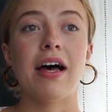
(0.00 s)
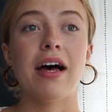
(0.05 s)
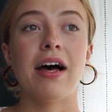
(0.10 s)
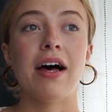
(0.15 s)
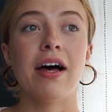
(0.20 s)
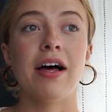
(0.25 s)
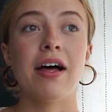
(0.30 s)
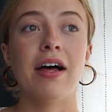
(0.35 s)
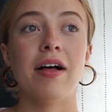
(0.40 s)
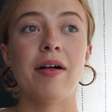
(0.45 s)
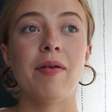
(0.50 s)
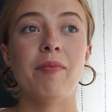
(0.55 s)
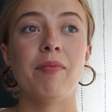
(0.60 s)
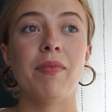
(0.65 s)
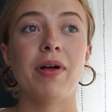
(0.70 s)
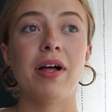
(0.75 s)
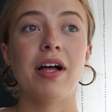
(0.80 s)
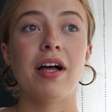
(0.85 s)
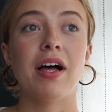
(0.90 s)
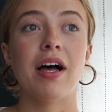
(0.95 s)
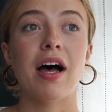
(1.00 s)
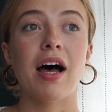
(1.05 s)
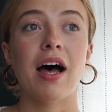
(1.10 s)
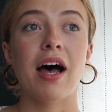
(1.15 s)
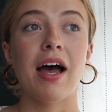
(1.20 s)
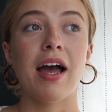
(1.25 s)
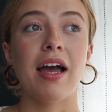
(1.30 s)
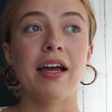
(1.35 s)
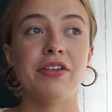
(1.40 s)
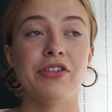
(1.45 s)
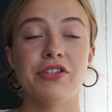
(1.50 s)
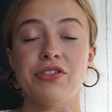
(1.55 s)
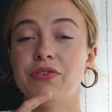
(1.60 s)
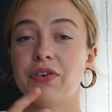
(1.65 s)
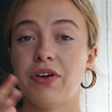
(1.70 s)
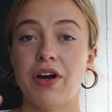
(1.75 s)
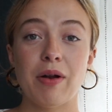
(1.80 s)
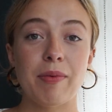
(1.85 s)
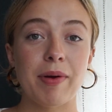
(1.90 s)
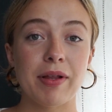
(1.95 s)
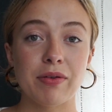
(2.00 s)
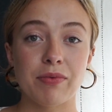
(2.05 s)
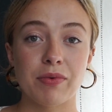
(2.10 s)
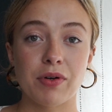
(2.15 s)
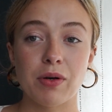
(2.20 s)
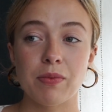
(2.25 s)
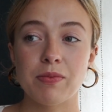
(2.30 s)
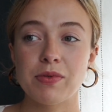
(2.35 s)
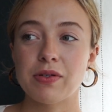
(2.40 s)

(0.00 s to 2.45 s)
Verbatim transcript: um, I just forgot about the robe.